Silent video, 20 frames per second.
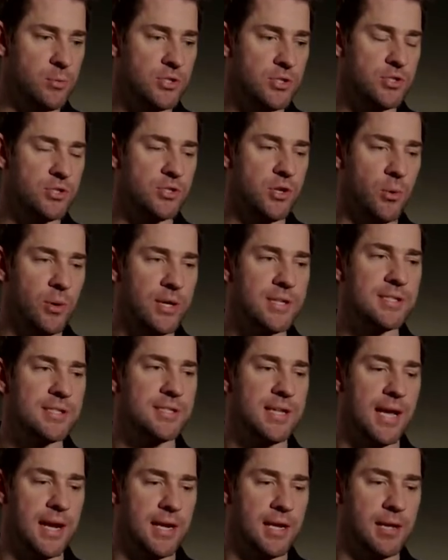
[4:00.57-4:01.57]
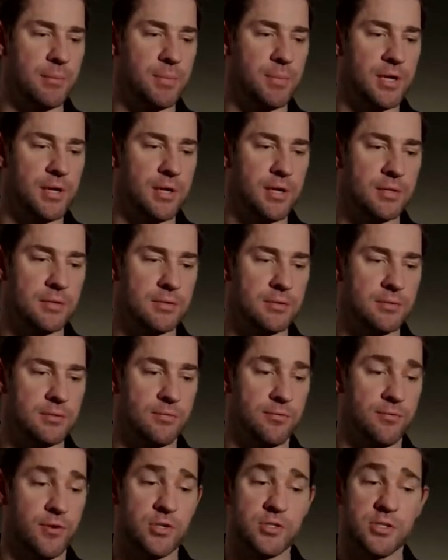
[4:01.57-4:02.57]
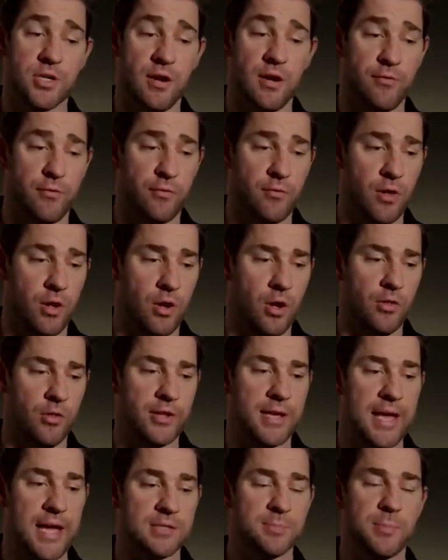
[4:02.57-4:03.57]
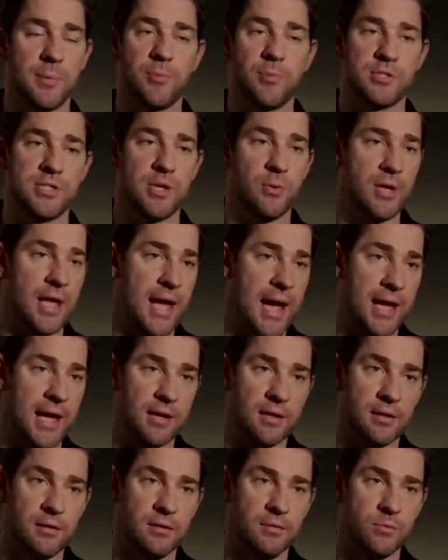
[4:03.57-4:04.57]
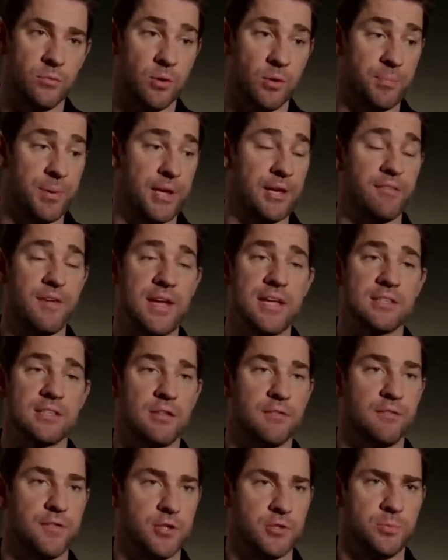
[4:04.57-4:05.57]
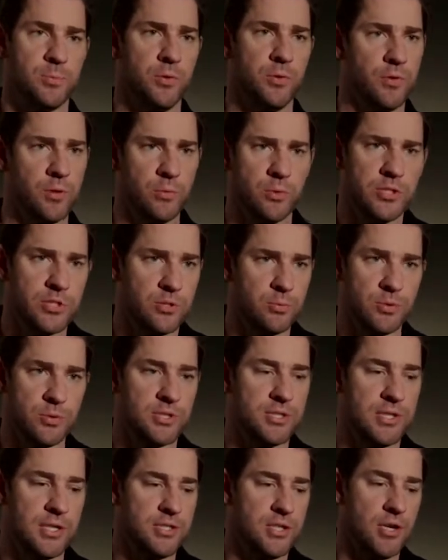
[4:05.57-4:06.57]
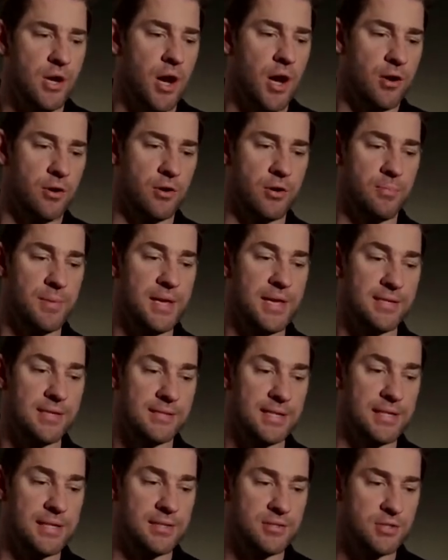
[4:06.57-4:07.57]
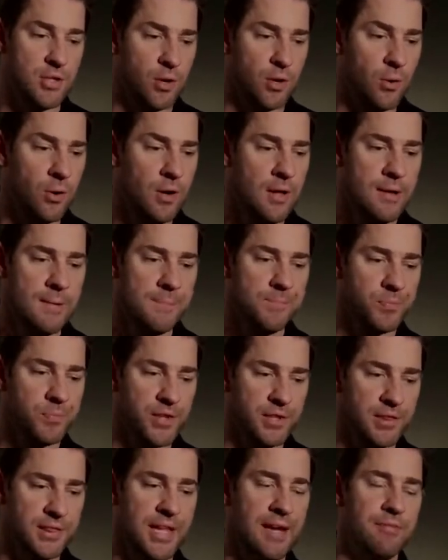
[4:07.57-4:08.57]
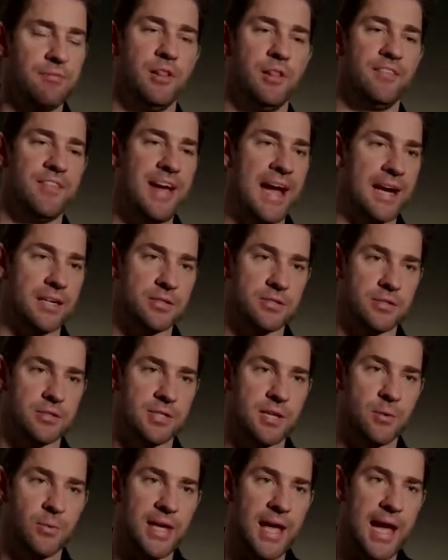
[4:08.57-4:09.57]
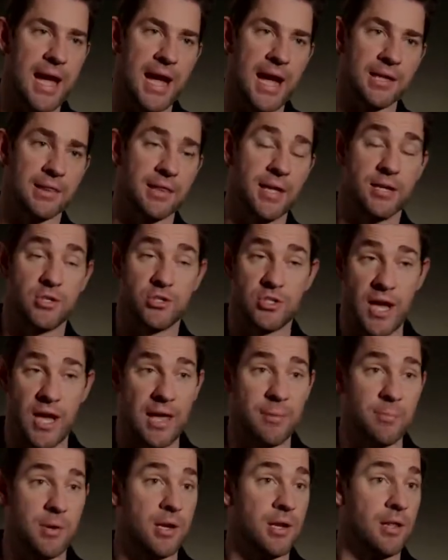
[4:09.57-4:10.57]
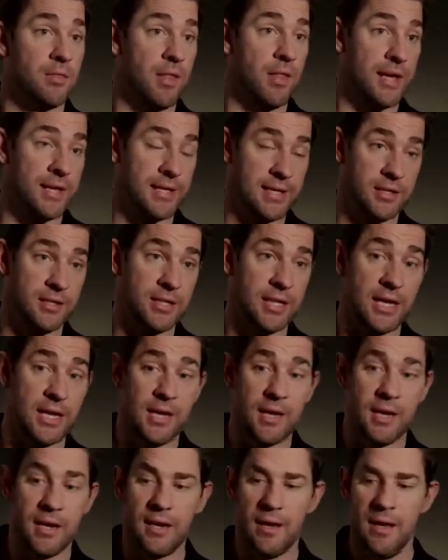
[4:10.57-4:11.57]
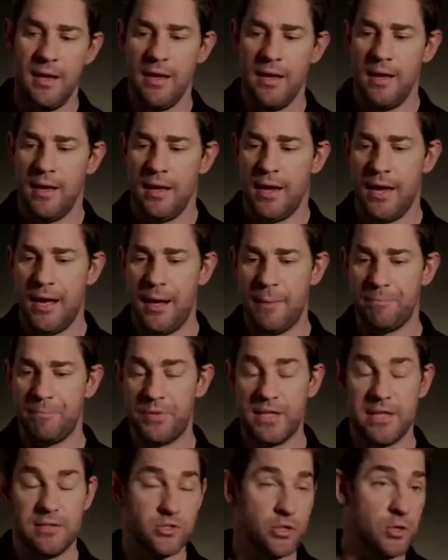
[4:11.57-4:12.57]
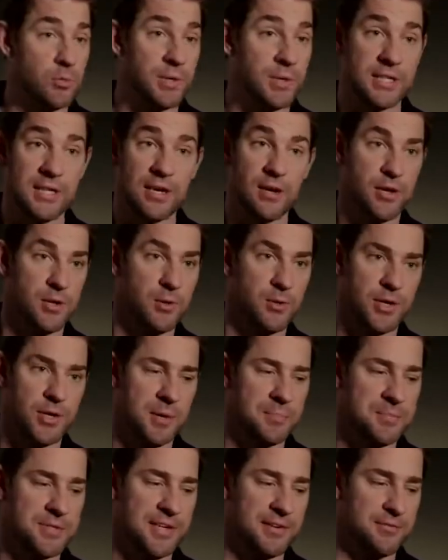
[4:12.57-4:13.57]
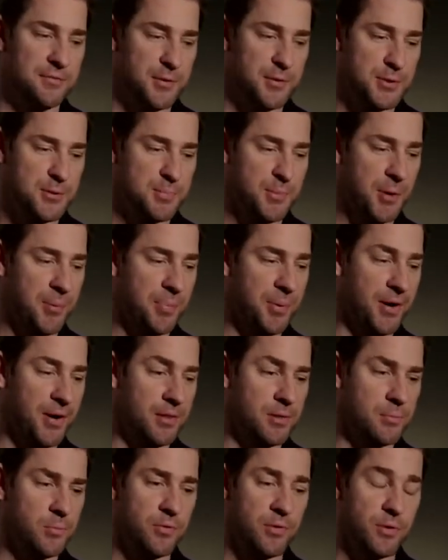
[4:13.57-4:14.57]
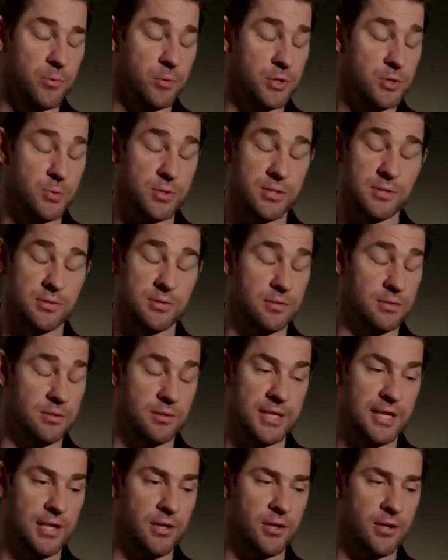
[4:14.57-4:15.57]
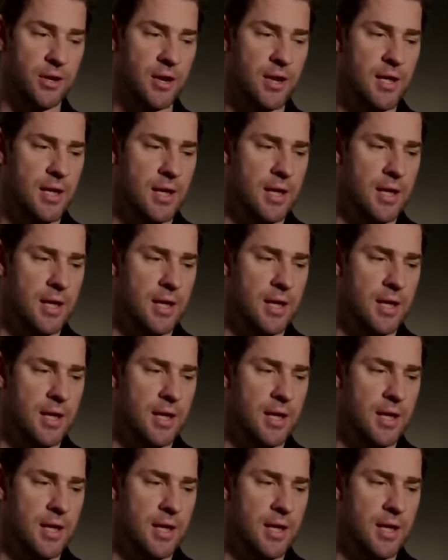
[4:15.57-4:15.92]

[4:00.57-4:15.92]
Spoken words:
was so exciting because first off, all the cast members that we added were big fans of the first movie, which was such an honor to me, seeing as though the level of actors that we had, like Djimon and like Cillian and Scoot McNairy, who comes in for a small part in the movie, which was killer.